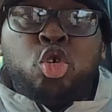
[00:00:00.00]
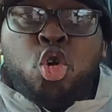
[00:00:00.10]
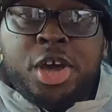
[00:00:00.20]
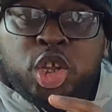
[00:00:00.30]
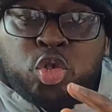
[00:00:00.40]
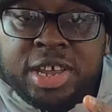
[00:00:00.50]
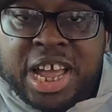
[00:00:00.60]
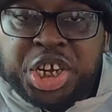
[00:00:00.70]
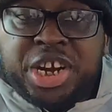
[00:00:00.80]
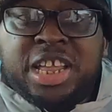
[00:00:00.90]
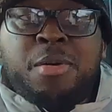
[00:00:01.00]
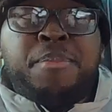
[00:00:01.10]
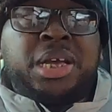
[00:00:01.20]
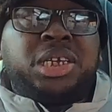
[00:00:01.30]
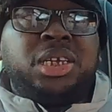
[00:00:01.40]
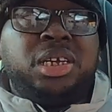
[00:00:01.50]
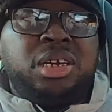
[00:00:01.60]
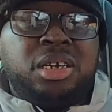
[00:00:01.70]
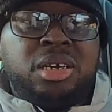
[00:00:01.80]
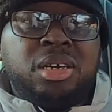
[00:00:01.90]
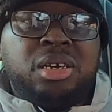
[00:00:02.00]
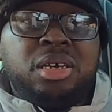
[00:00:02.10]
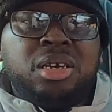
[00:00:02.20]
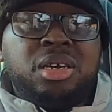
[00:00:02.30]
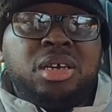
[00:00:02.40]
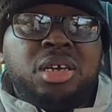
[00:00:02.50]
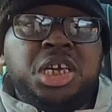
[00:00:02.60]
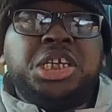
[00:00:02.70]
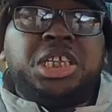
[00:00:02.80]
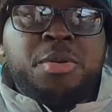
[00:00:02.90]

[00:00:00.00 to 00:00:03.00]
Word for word: Going to a Nigerian embassy is